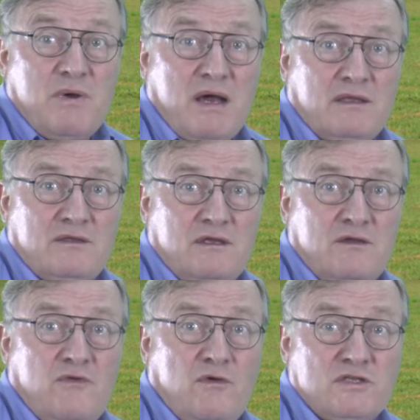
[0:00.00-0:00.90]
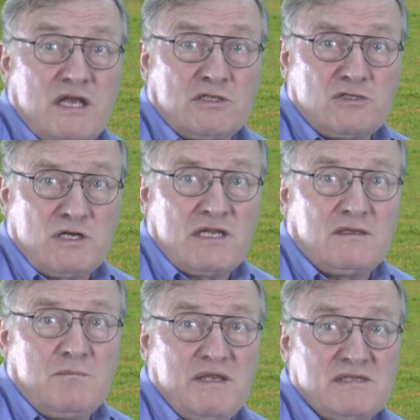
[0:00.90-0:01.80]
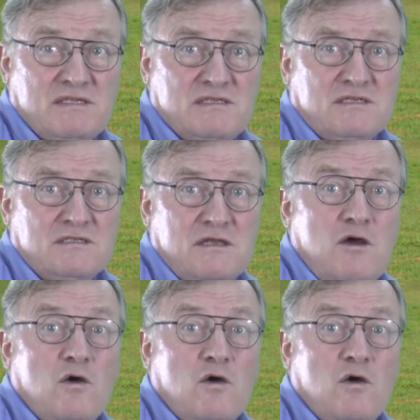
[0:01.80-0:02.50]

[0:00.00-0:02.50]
partner for dark chocolate-based desserts,